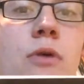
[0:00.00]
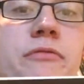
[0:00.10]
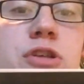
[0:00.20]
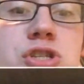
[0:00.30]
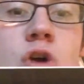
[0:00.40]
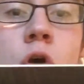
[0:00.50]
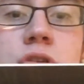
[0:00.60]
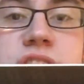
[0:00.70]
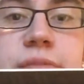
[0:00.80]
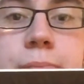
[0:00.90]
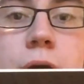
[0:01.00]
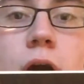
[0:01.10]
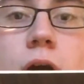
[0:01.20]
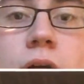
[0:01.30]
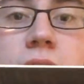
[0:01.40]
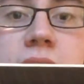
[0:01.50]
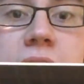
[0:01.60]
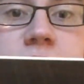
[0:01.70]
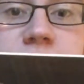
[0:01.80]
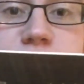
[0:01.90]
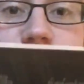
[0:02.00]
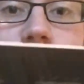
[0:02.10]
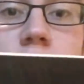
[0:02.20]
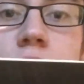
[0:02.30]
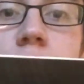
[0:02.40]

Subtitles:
with the songs they've put like the guitar